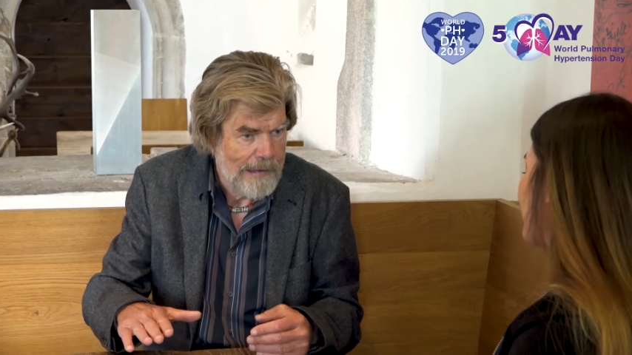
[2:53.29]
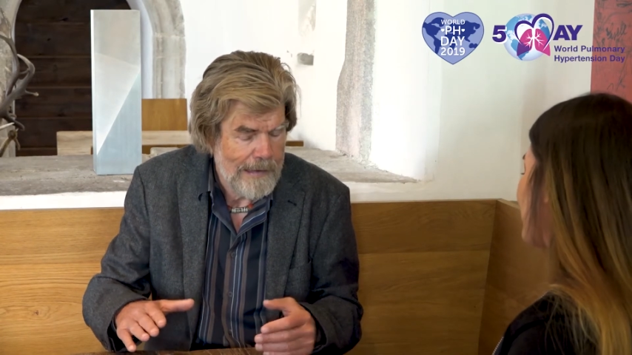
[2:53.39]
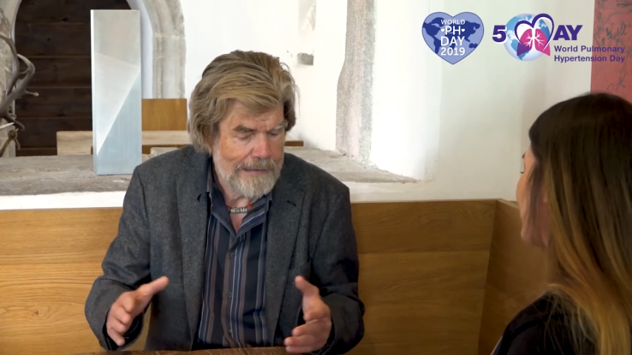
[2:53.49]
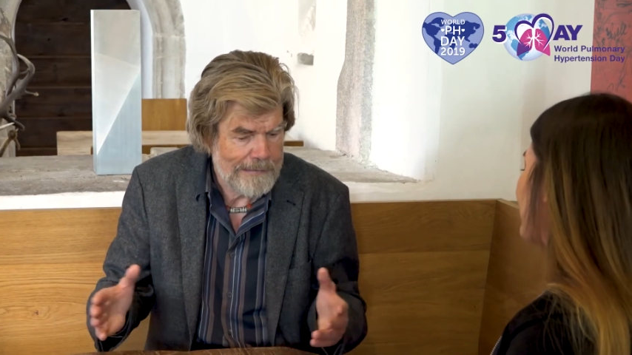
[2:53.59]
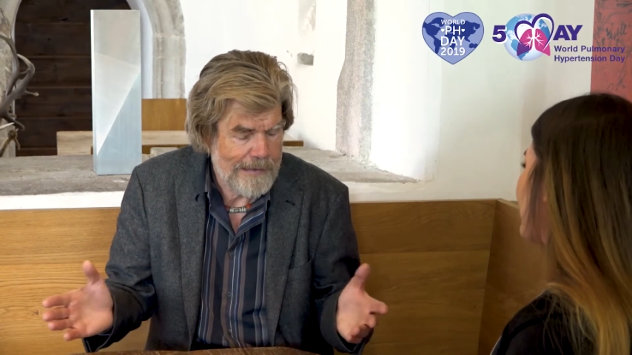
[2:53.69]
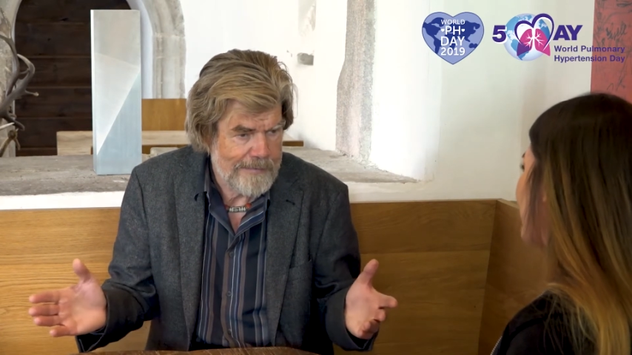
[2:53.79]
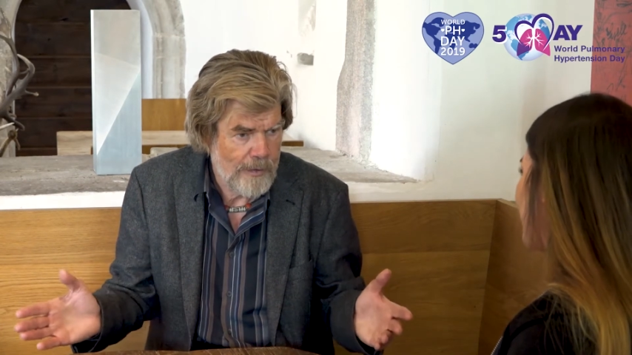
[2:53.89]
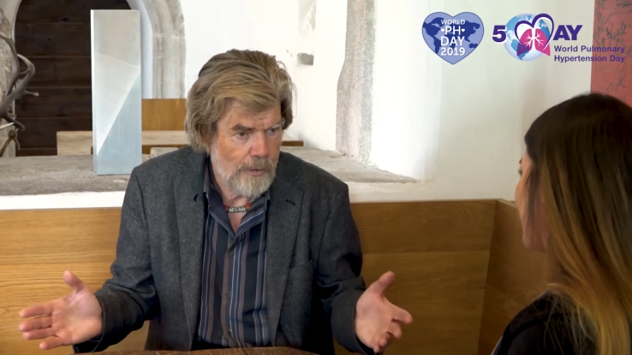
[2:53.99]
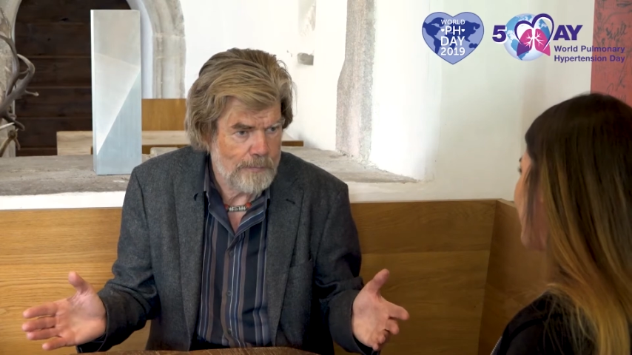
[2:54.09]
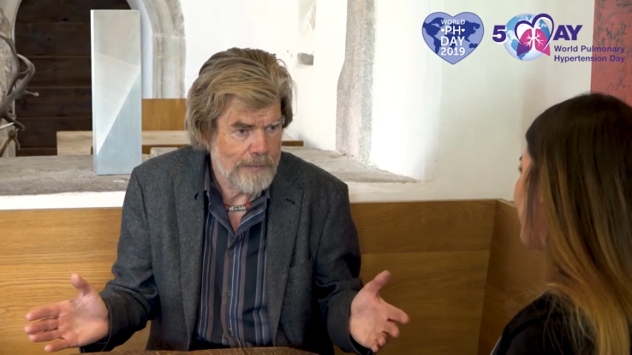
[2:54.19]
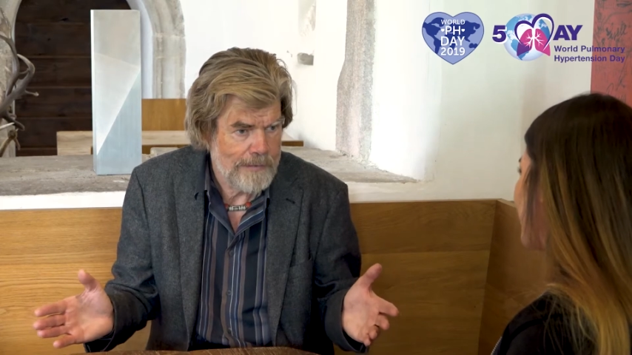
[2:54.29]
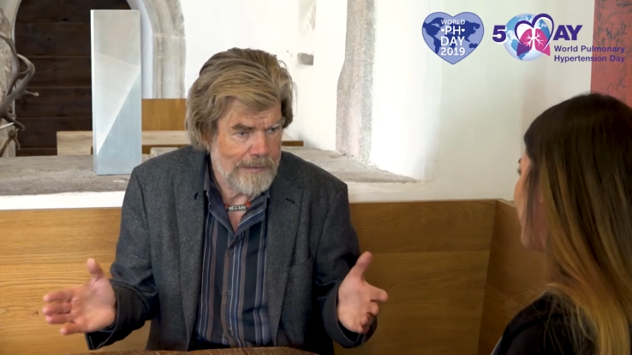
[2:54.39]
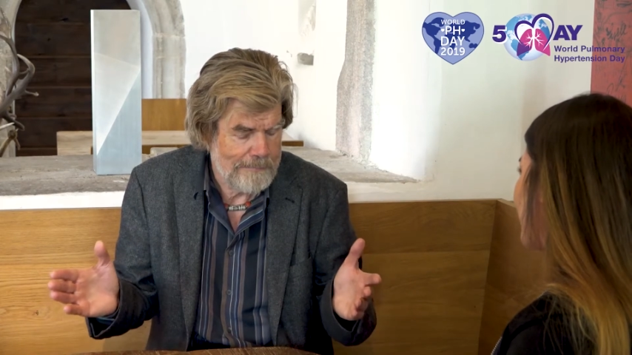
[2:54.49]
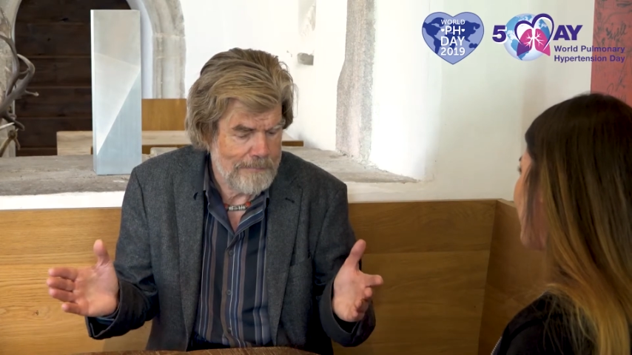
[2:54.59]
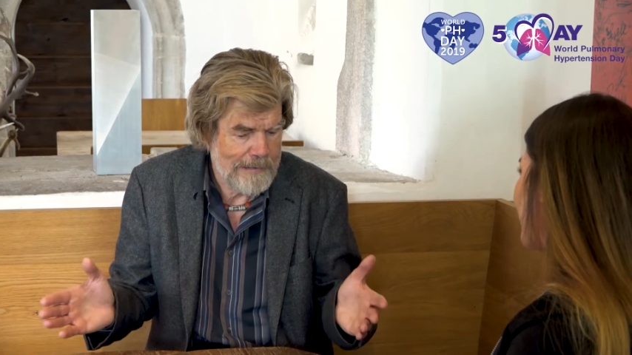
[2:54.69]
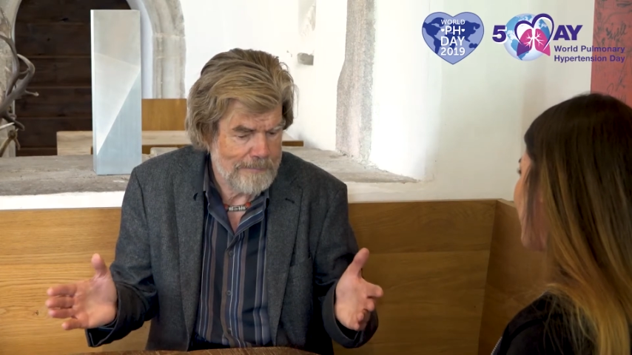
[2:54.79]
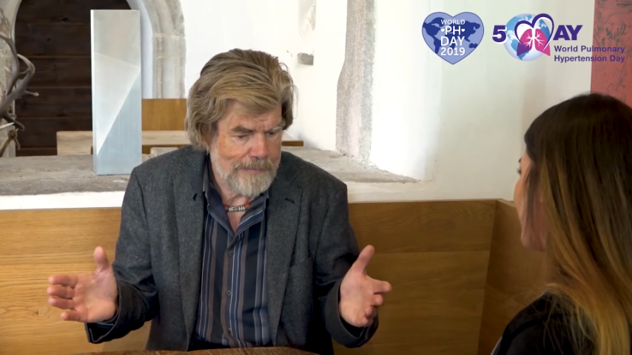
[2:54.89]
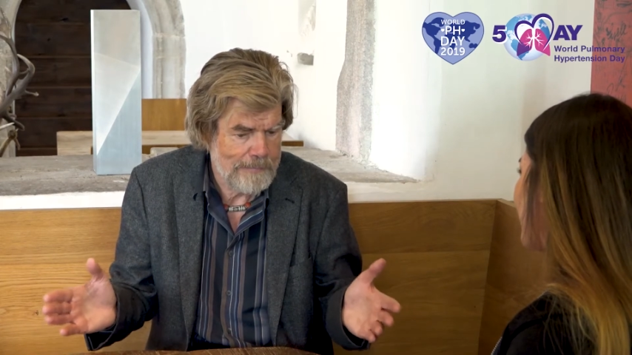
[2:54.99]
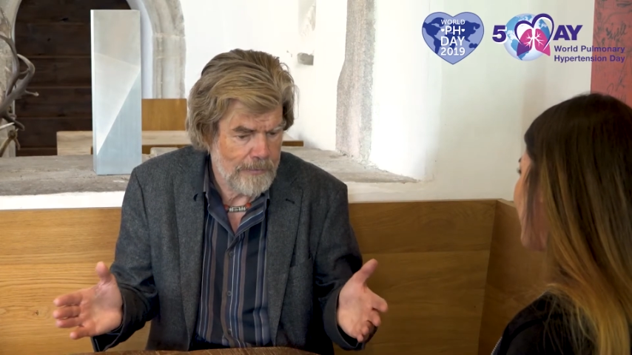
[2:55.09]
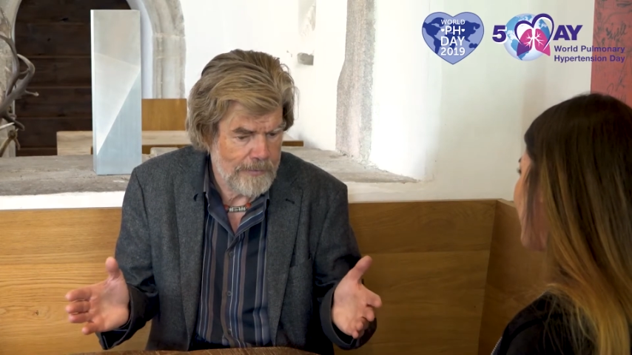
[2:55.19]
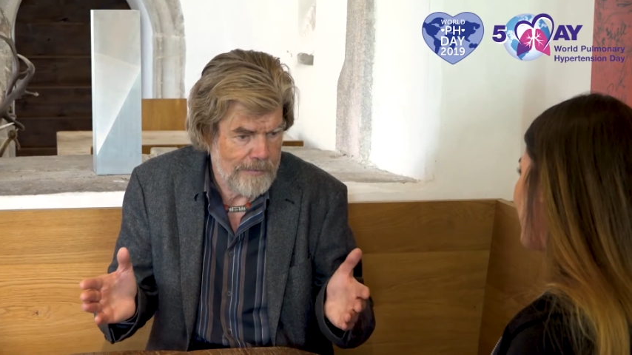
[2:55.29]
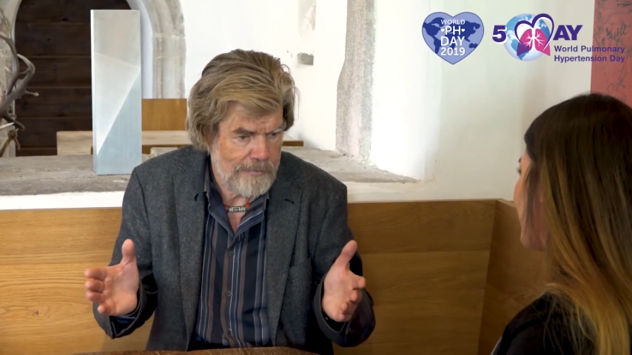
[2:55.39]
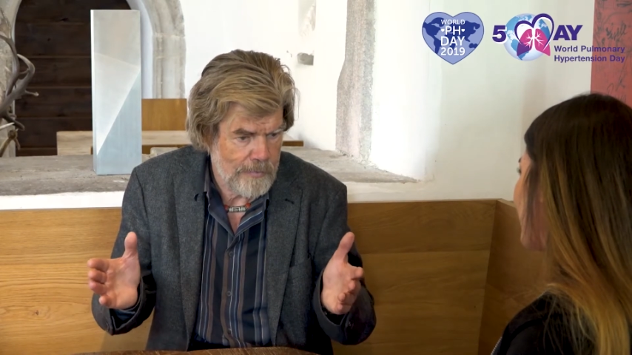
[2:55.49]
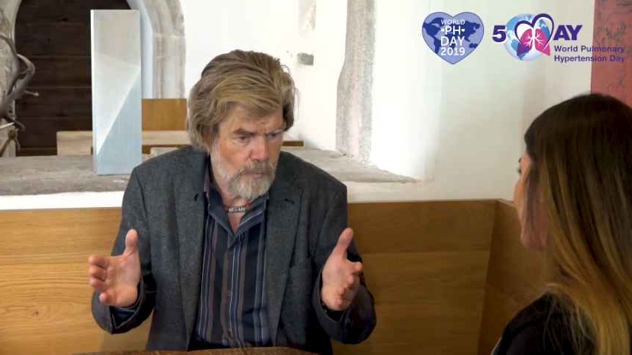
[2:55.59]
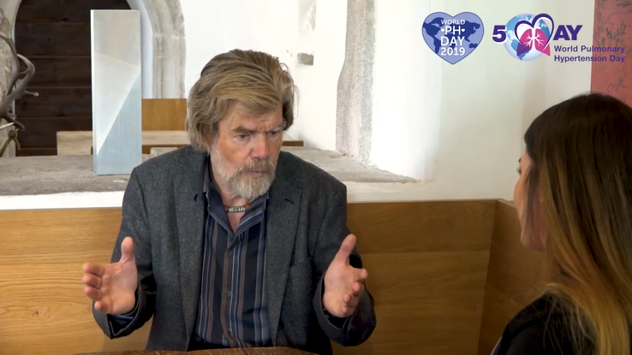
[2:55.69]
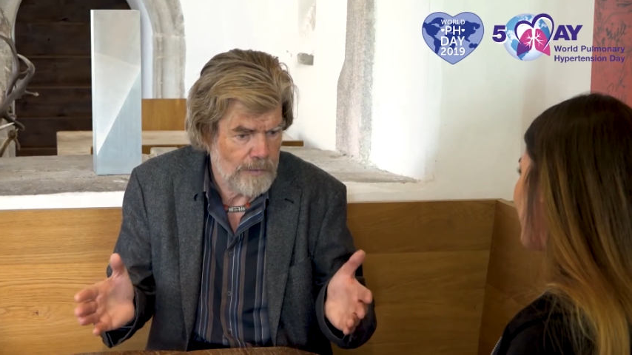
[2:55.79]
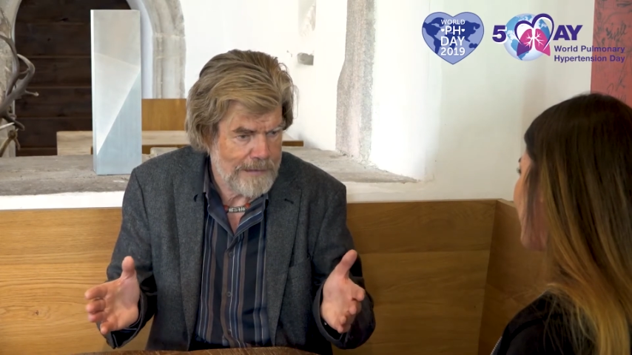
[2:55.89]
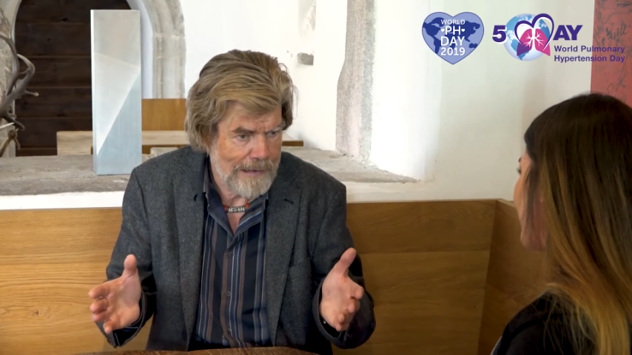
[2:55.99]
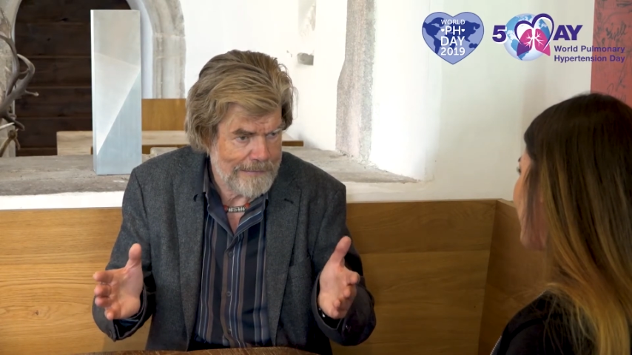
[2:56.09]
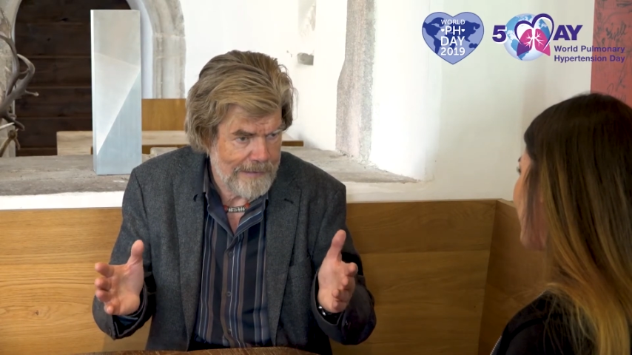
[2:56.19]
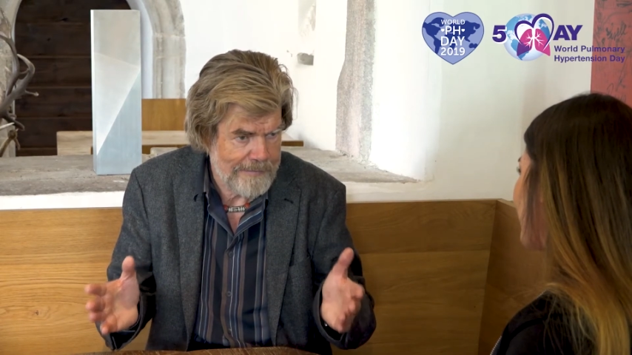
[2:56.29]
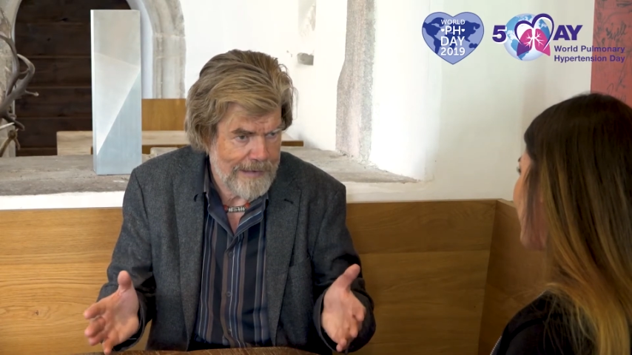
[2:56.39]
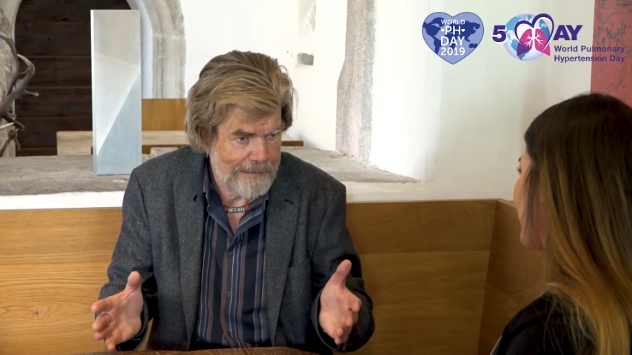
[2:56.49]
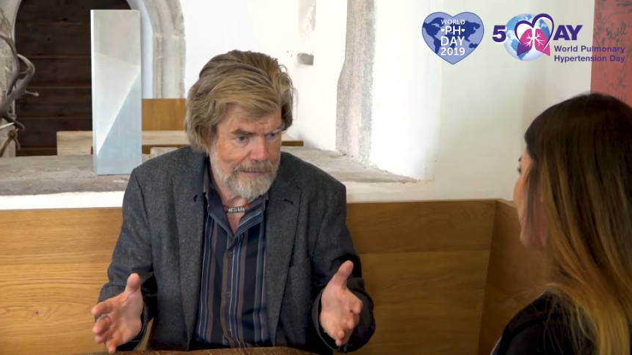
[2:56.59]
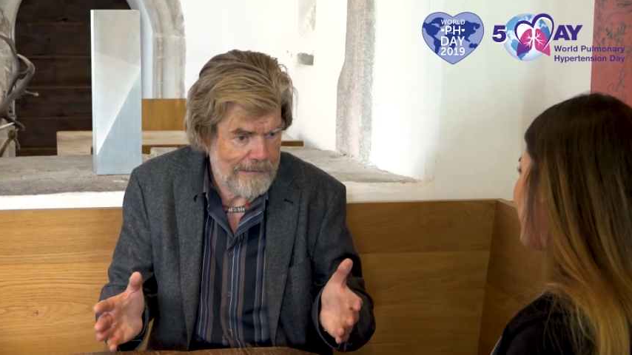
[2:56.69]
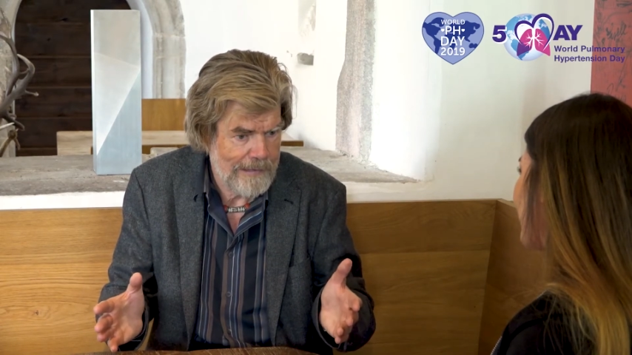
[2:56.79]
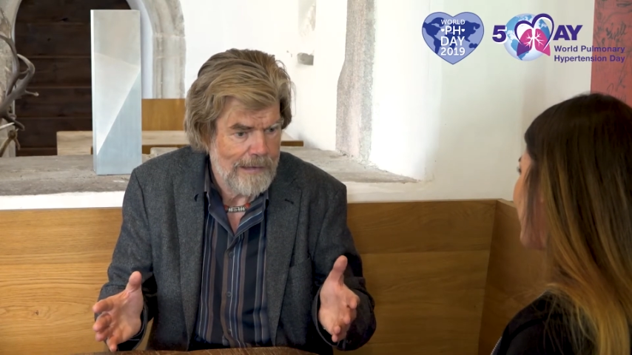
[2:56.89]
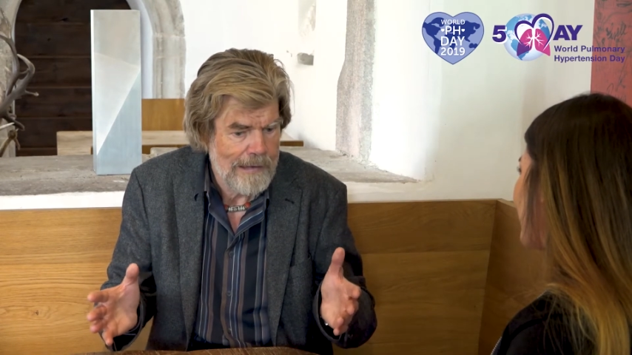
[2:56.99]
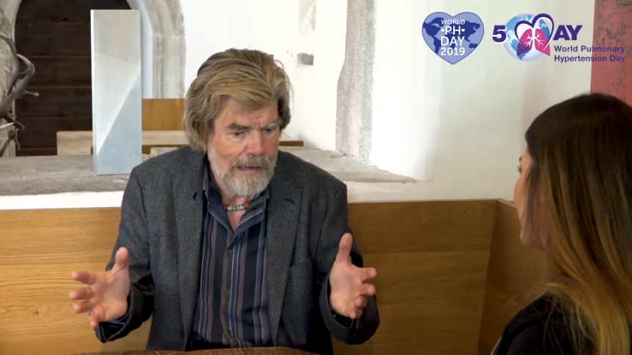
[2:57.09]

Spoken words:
and let's hope that many people on this world are understanding.